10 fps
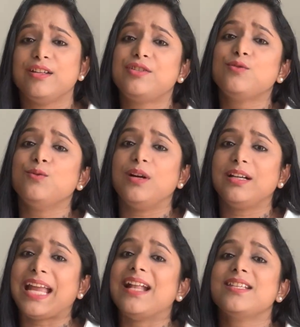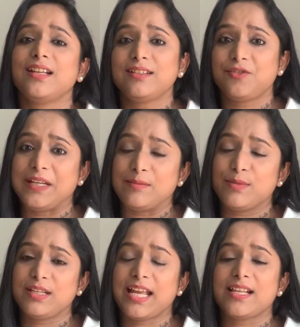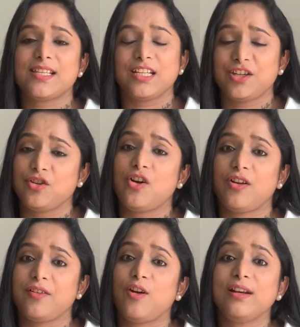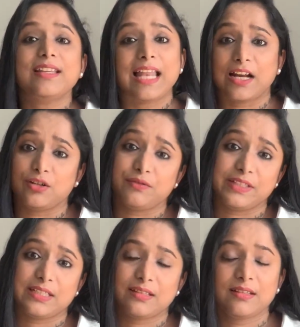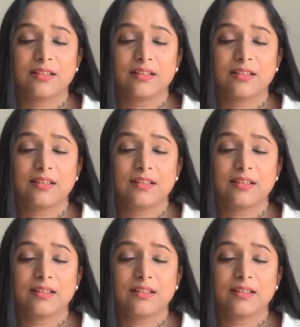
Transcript: to cancer treatment, cancer cure, or the lack of it.